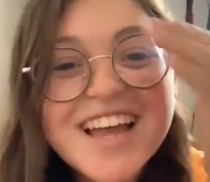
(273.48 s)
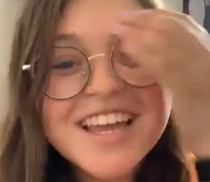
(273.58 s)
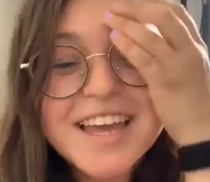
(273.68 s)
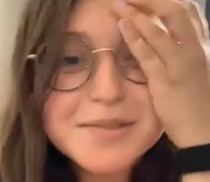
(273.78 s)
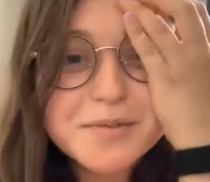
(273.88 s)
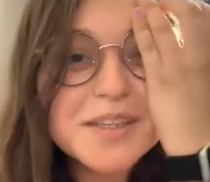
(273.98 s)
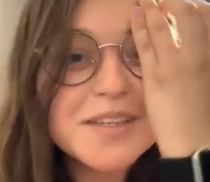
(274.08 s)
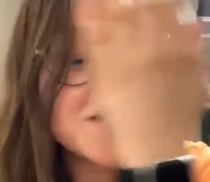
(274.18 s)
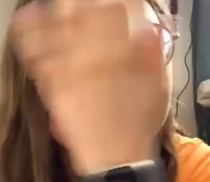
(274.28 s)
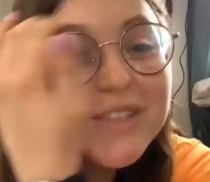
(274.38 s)
yes, we
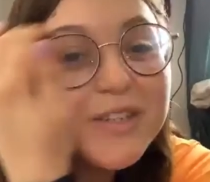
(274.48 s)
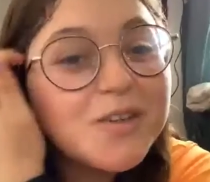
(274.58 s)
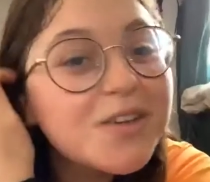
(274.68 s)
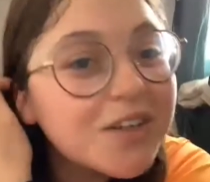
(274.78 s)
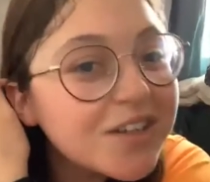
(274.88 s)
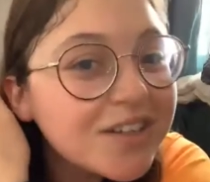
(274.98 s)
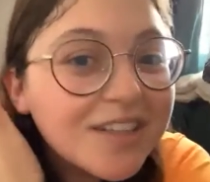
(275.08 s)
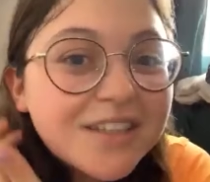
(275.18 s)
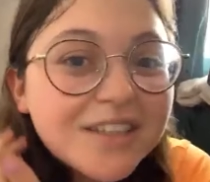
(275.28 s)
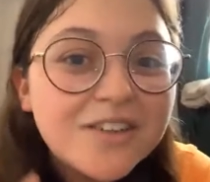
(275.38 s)
used to do
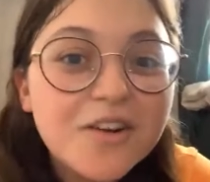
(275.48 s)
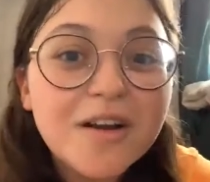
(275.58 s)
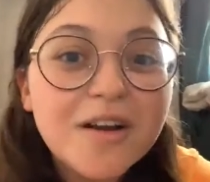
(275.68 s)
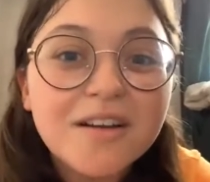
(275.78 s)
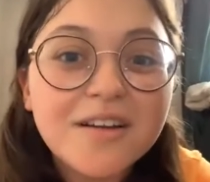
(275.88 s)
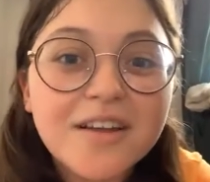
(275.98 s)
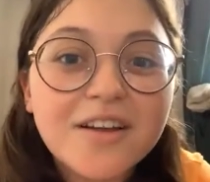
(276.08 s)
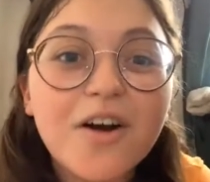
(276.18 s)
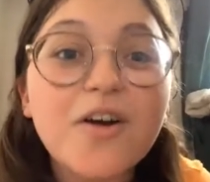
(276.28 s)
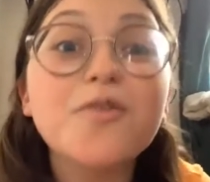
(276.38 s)
Grub. Yeah.
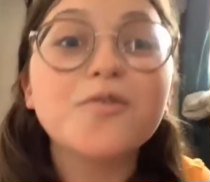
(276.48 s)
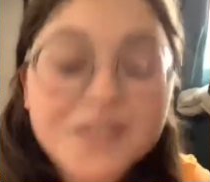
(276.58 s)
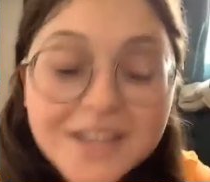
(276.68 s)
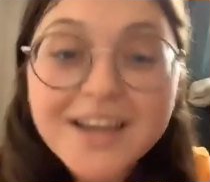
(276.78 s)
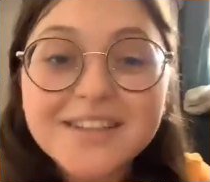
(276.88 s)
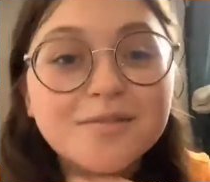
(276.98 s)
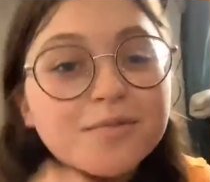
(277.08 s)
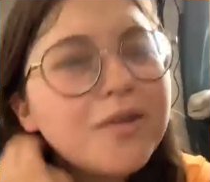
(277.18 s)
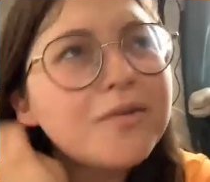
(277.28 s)
Oh, yes. No,